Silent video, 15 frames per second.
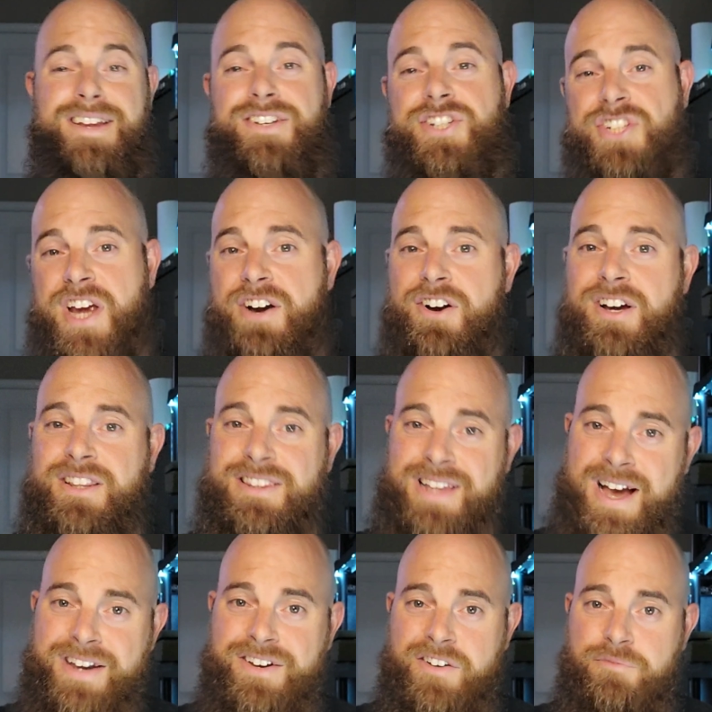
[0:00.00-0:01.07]
didn't share a
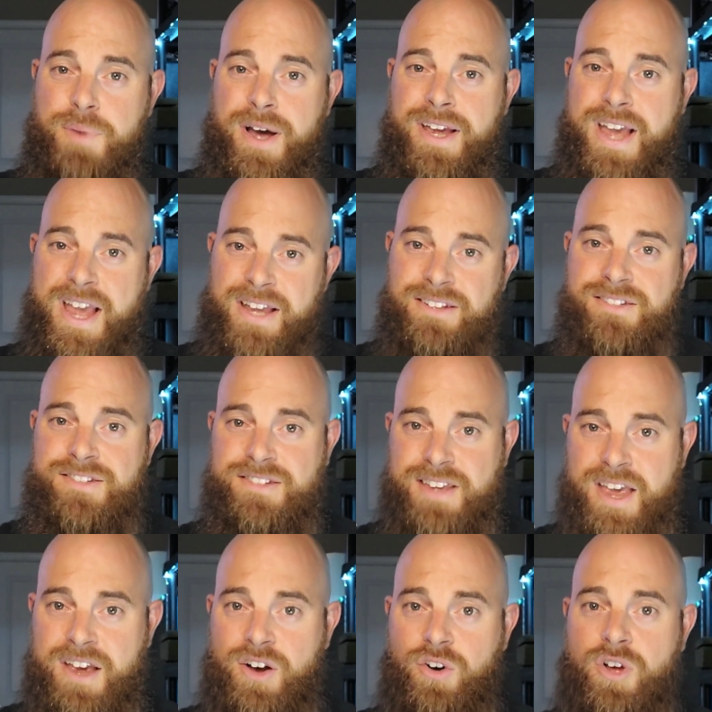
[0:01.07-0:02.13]
lot of my
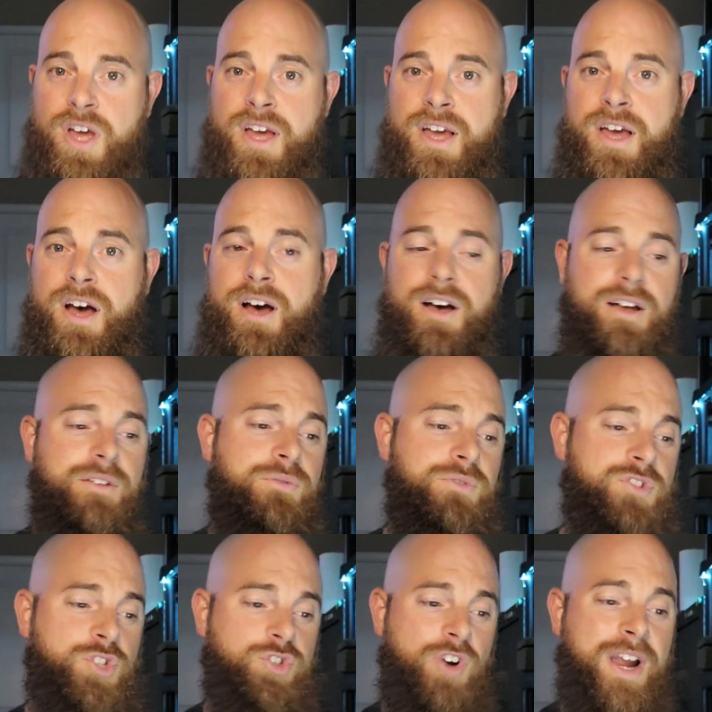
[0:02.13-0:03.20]
N-scale uh,
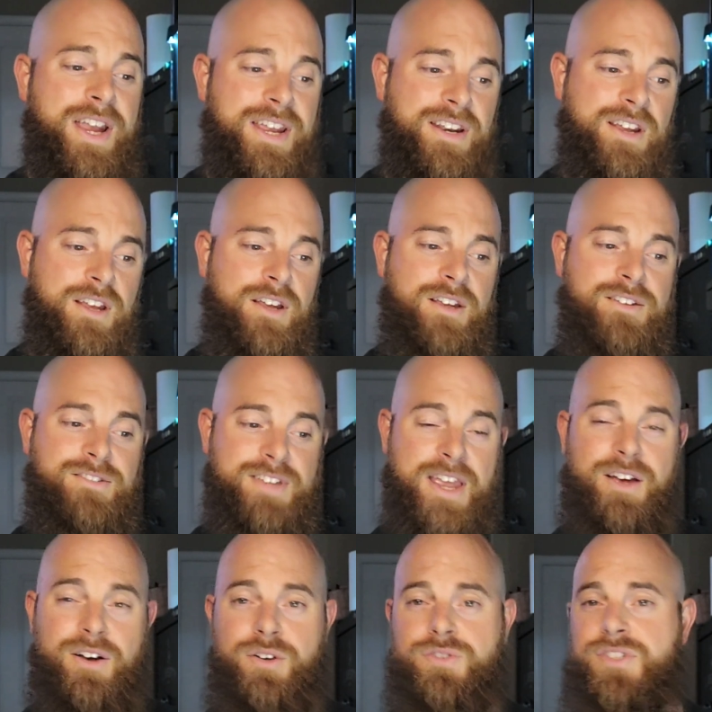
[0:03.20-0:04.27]
train
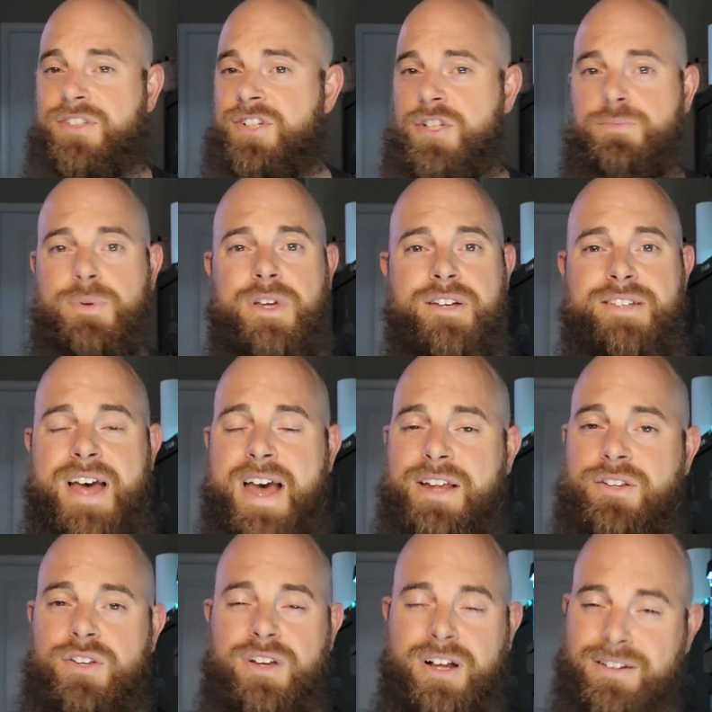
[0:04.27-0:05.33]
sales just because I
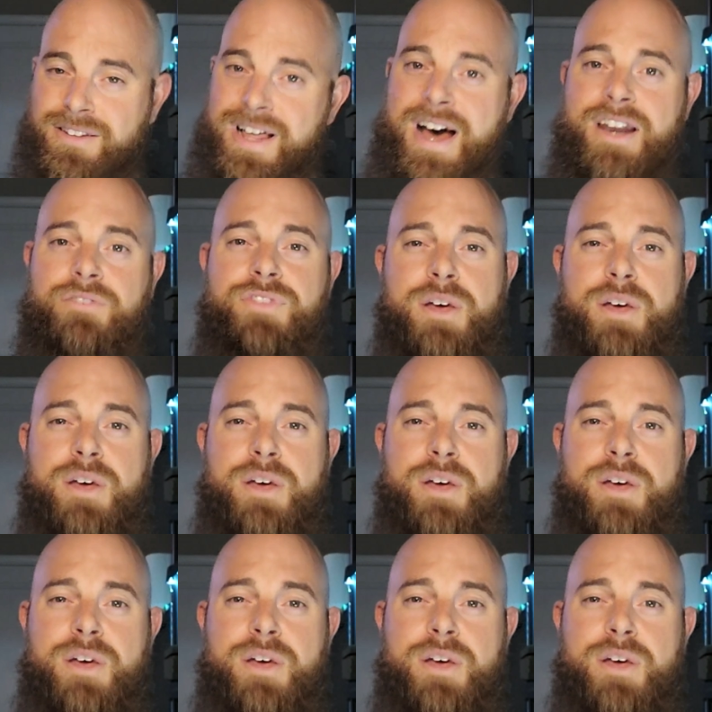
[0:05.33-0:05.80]
had a lot of